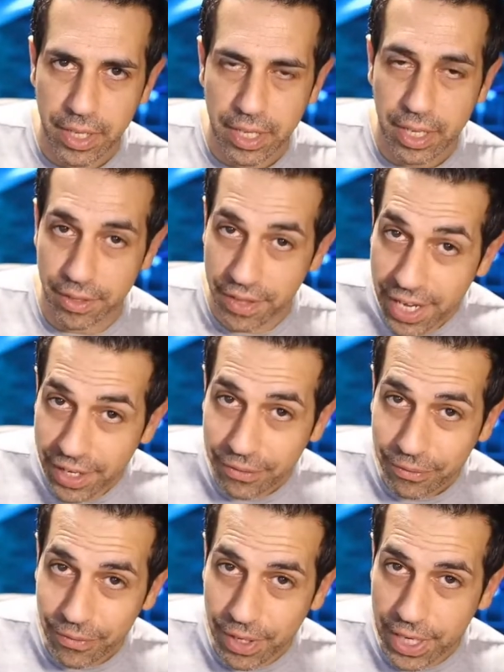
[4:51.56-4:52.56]
And
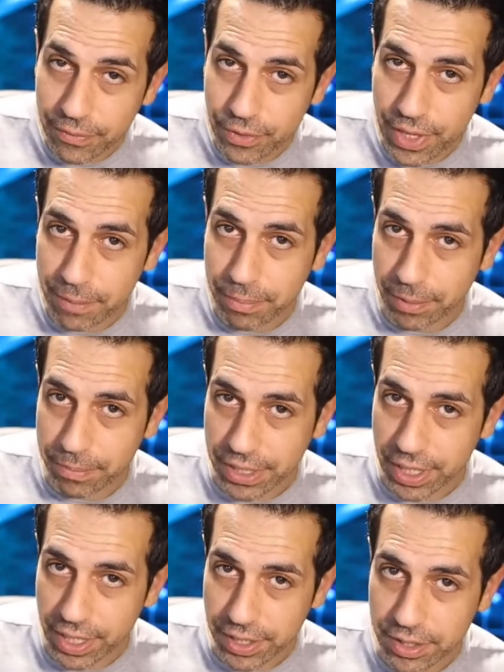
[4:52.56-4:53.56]
then right after that puppy
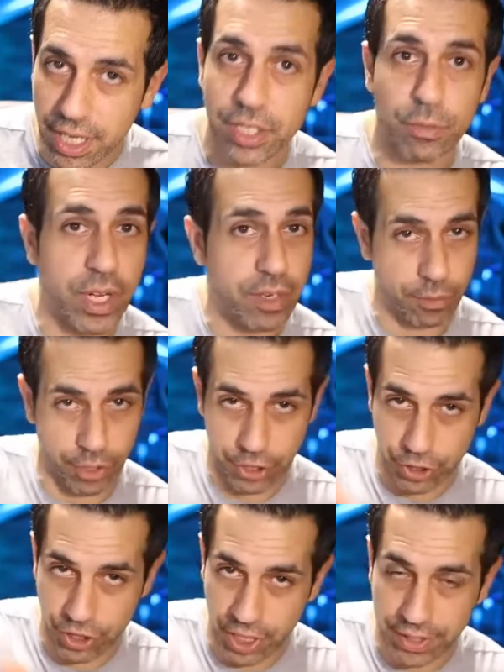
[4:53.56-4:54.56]
does, guess what? We're going
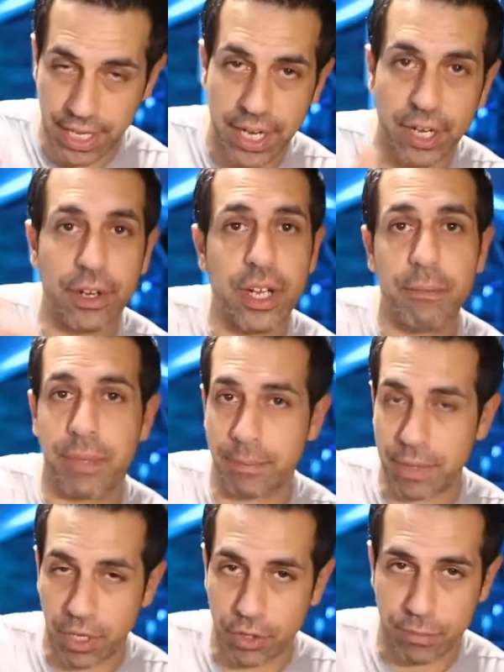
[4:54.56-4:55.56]
to shut that area.
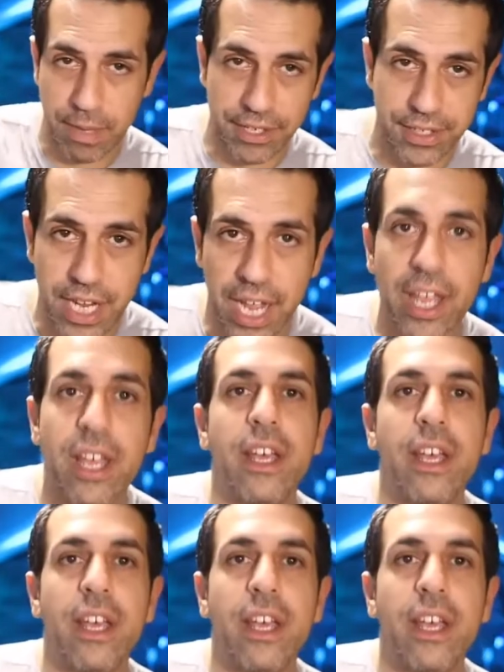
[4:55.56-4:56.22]
Puppy goes about its day.